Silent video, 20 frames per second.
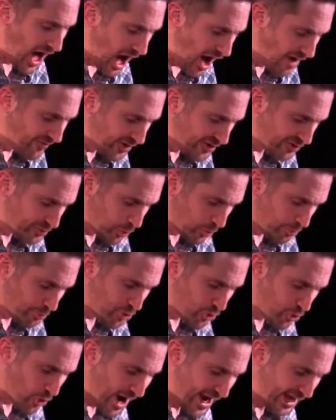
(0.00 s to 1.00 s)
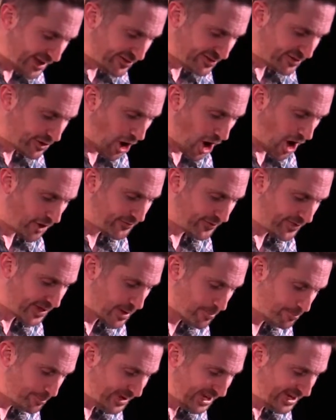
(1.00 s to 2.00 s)
others will praise God for the
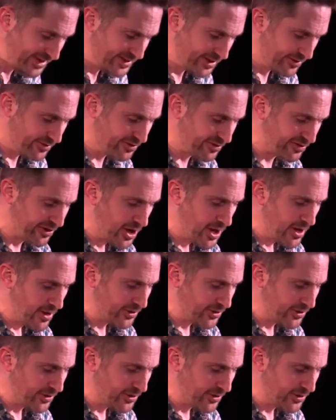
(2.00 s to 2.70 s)
obedience